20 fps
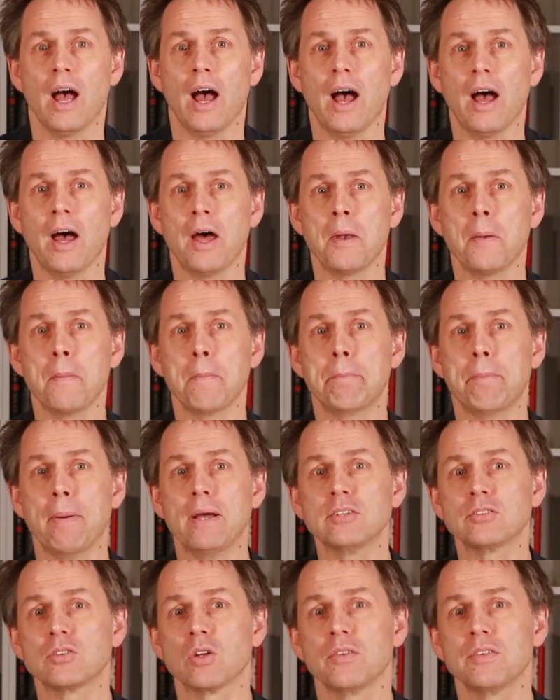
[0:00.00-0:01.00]
And
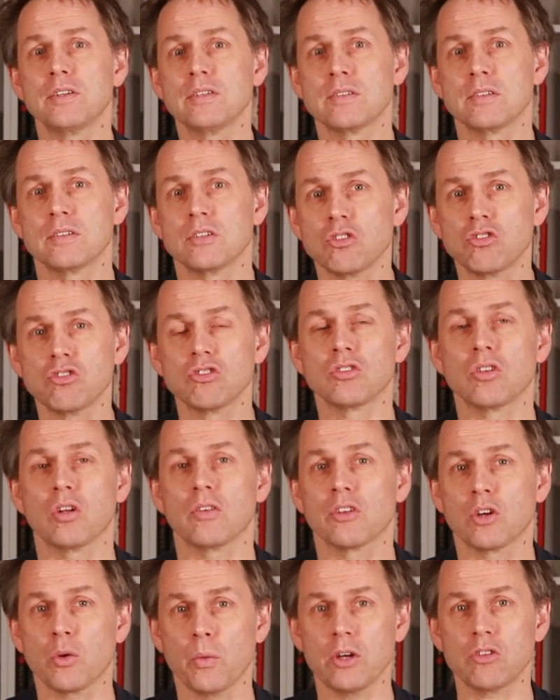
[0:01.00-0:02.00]
based on these decisions,
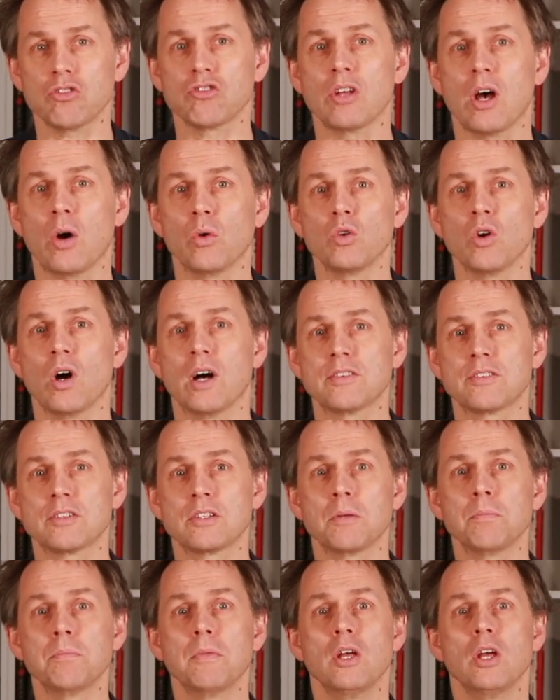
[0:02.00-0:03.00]
on the questions, how you answer
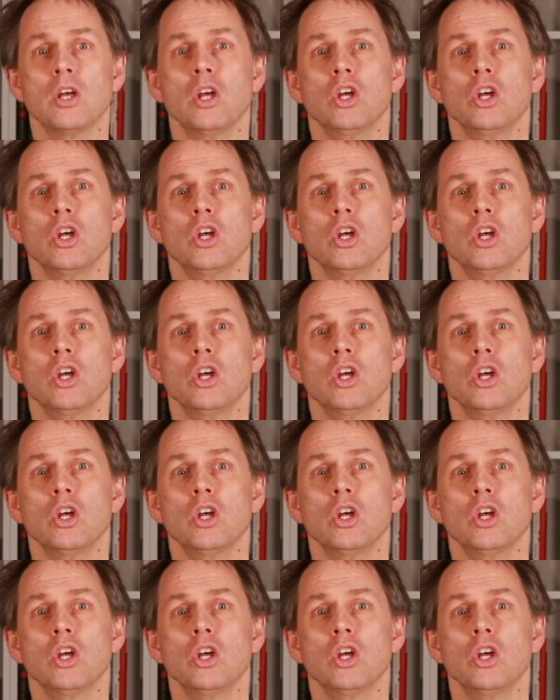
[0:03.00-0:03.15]
them,